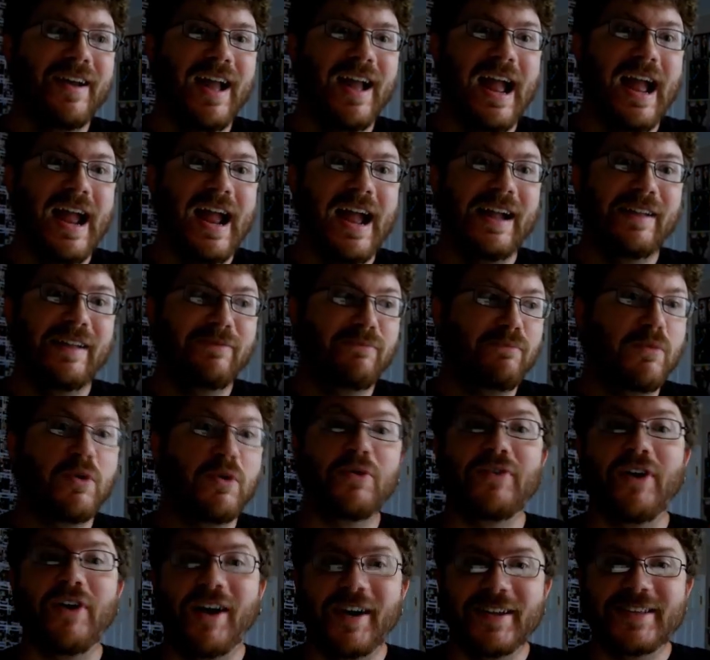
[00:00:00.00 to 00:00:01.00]
and
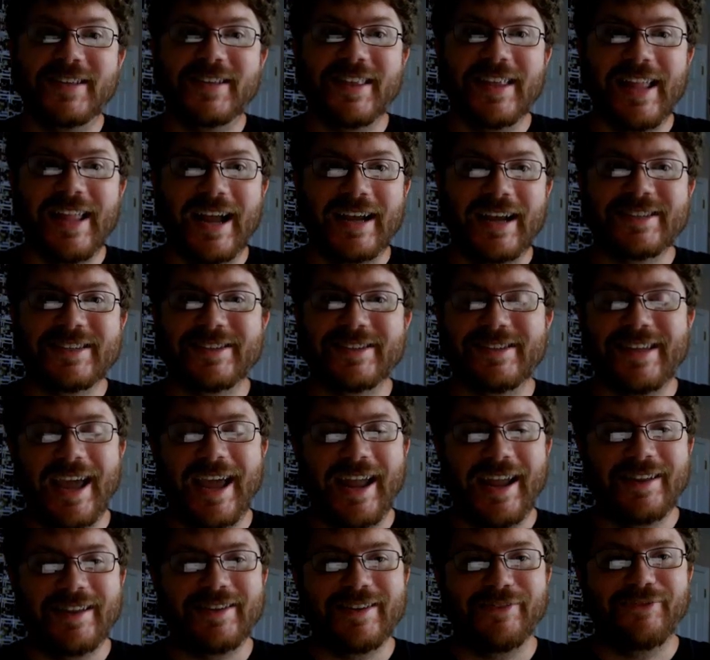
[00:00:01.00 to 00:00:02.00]
move on to the next
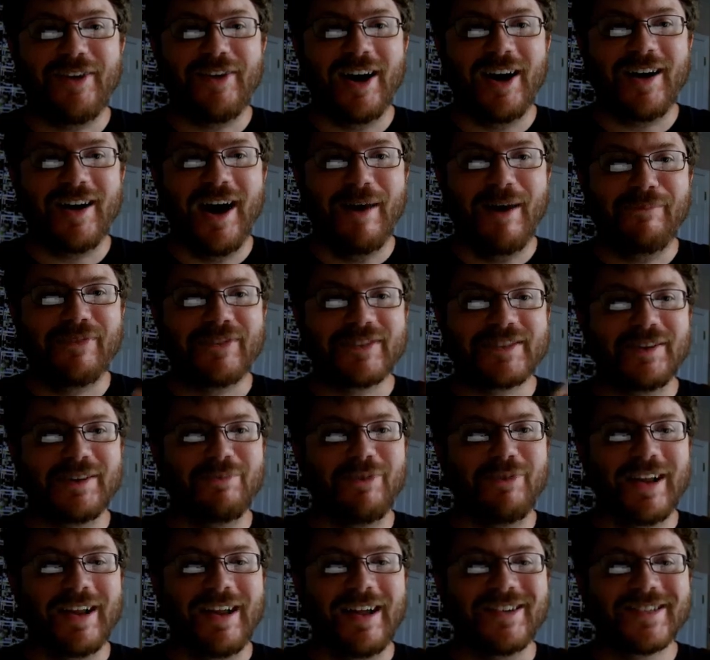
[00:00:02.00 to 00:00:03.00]
day to fuck up for
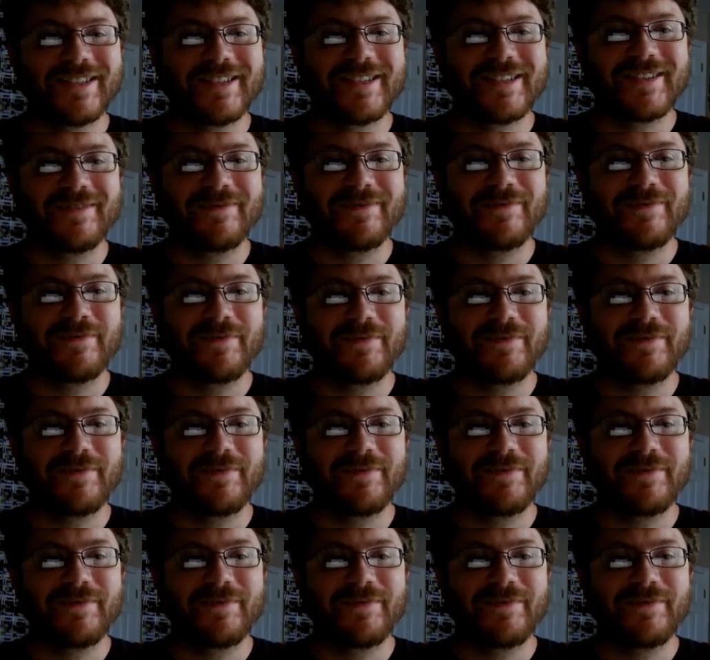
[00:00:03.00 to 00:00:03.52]
someone else.